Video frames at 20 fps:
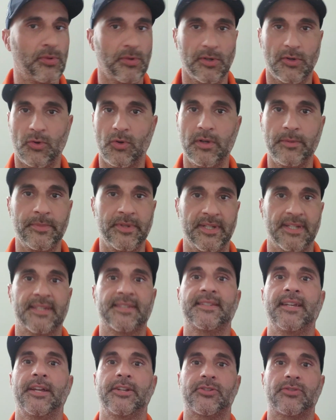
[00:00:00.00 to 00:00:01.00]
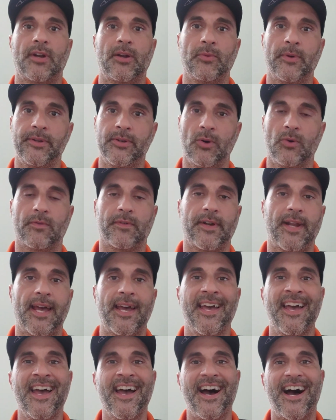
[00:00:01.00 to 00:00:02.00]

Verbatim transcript: equipment, etc. I went over that.